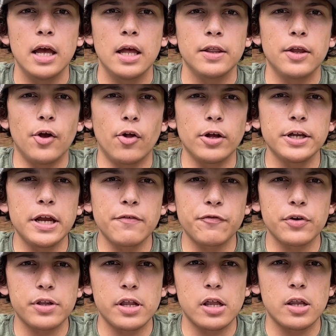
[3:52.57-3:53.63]
The only
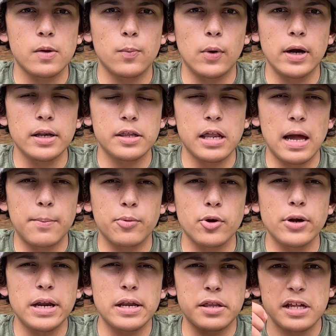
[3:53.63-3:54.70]
difference is once that
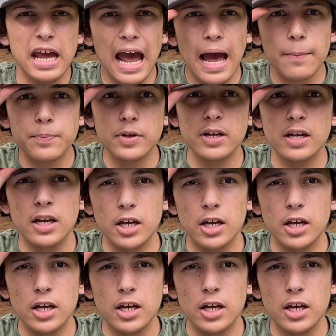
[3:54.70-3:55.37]
brood is capped,